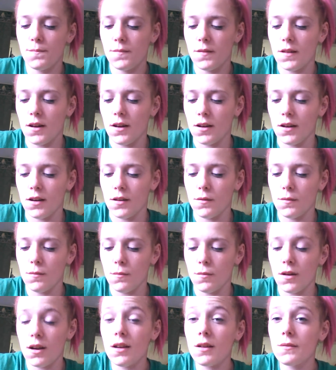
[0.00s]

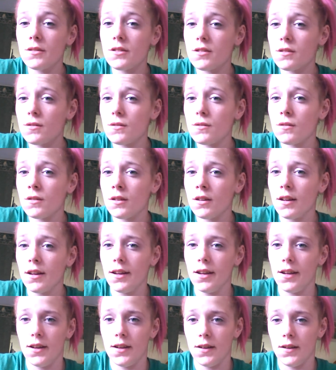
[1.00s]
what I would do
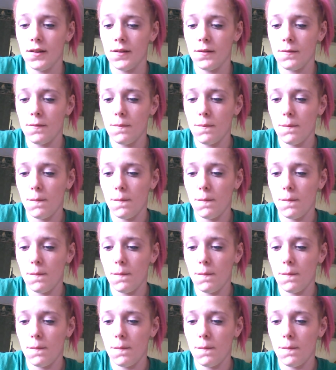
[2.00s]
if,